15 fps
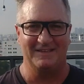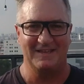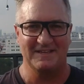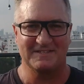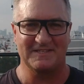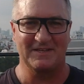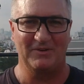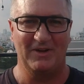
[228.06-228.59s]

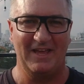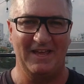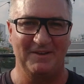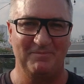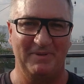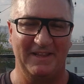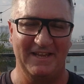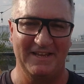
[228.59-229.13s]
Yeah, so I
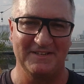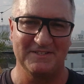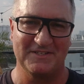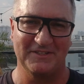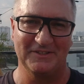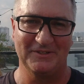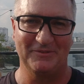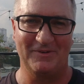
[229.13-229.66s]
had planned
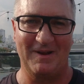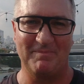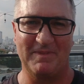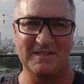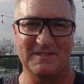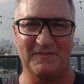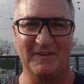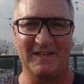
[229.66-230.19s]
to wrap
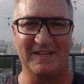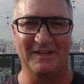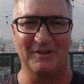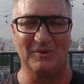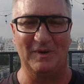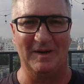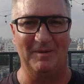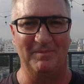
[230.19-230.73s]
this
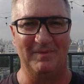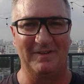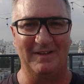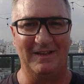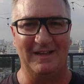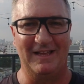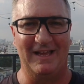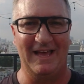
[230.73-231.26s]
video up
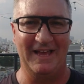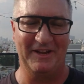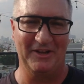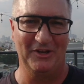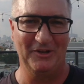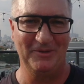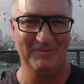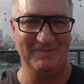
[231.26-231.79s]
at
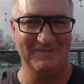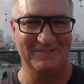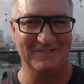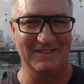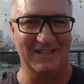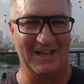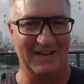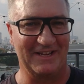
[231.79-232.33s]
home
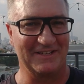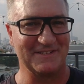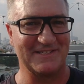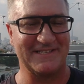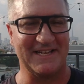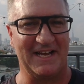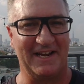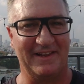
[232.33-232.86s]
like I'd
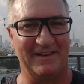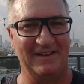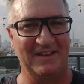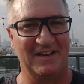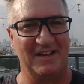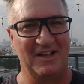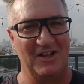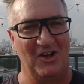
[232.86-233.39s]
started it,